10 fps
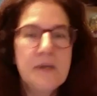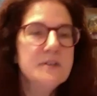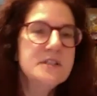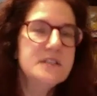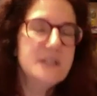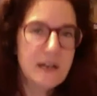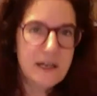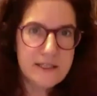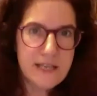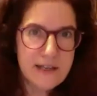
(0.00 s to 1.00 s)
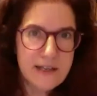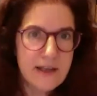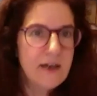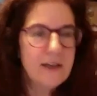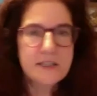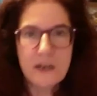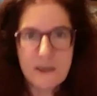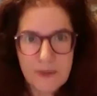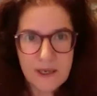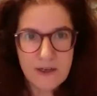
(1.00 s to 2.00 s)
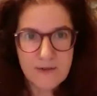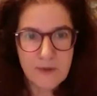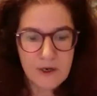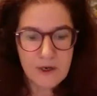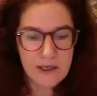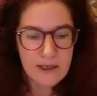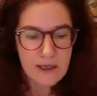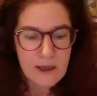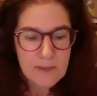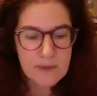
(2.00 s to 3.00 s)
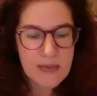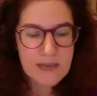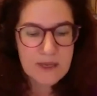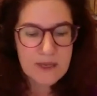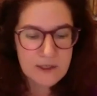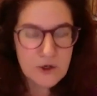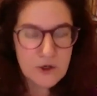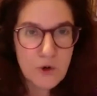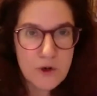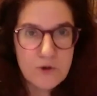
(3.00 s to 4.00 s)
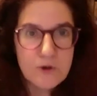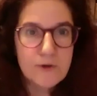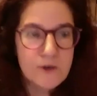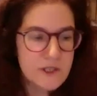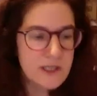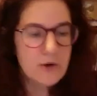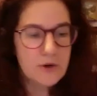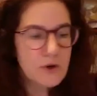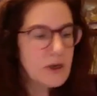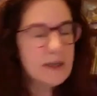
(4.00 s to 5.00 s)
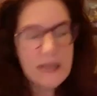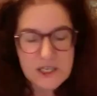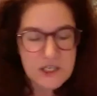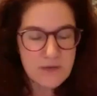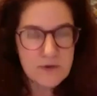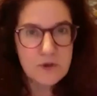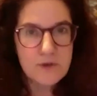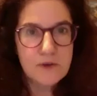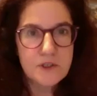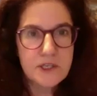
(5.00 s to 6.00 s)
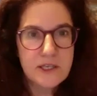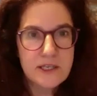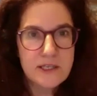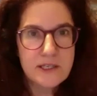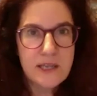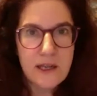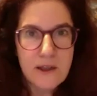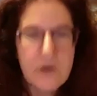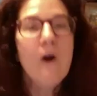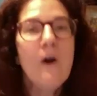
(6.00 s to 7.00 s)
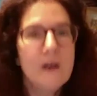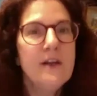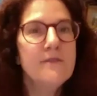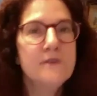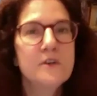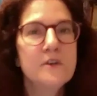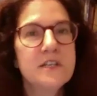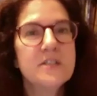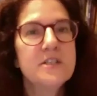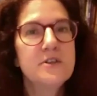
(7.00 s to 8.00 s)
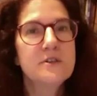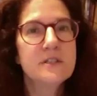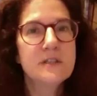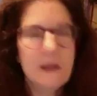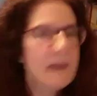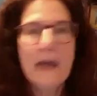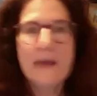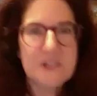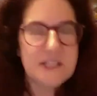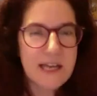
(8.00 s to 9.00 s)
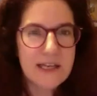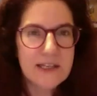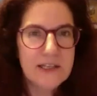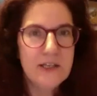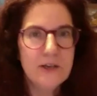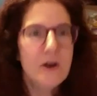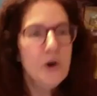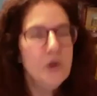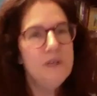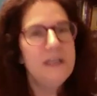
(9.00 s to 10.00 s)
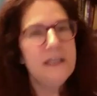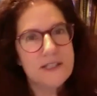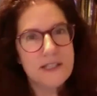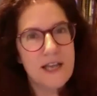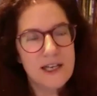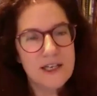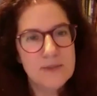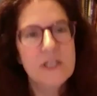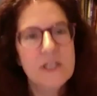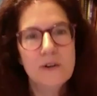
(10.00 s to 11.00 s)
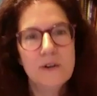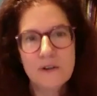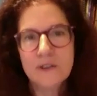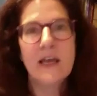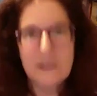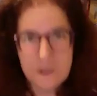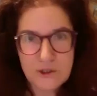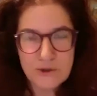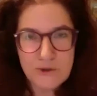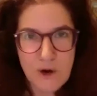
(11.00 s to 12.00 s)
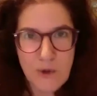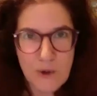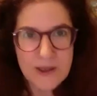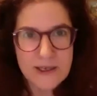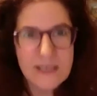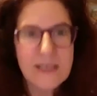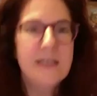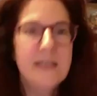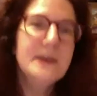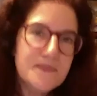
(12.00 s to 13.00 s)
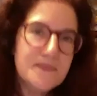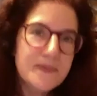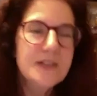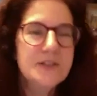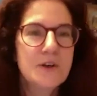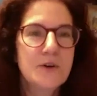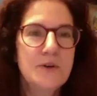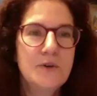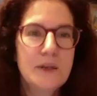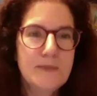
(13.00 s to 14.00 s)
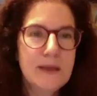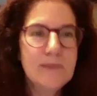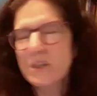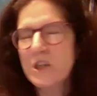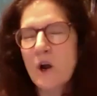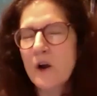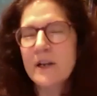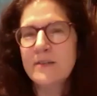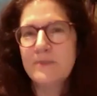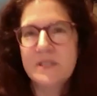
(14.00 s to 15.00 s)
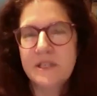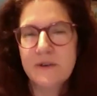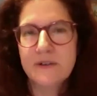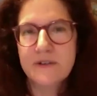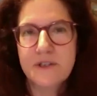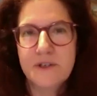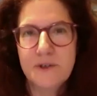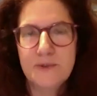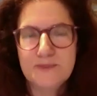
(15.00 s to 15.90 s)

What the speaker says: Pearson's not going to take that on. It's not a big enough market. but maybe in your university or your collection of universities, there are enough nursing students at the second year who need this kind of materials, and you know what they need. So you can make more targeted materials too.